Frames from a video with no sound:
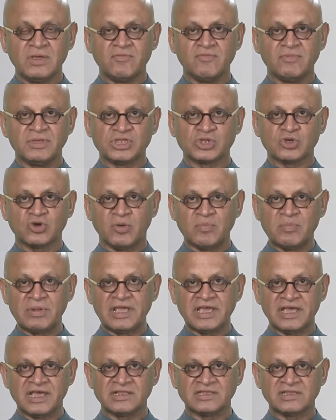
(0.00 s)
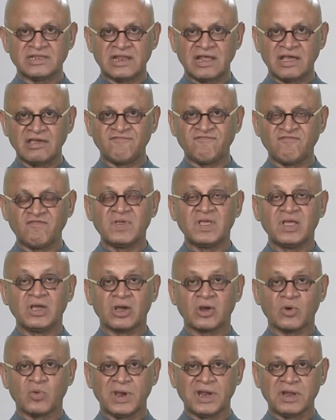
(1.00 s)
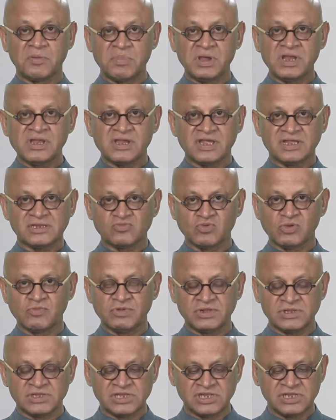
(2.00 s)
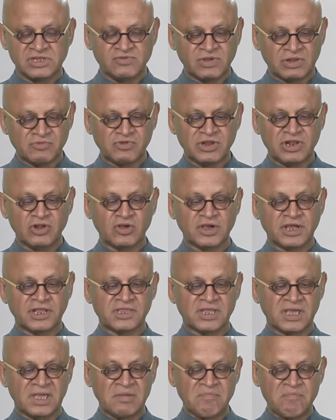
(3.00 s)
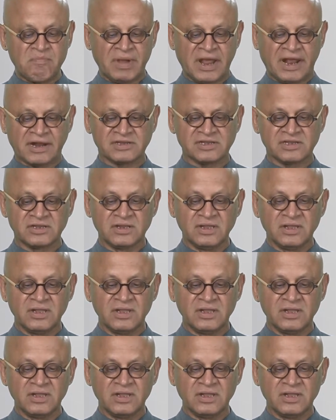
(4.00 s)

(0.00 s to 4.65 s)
which complicates life quite a bit, as we will see when we look at the impacts.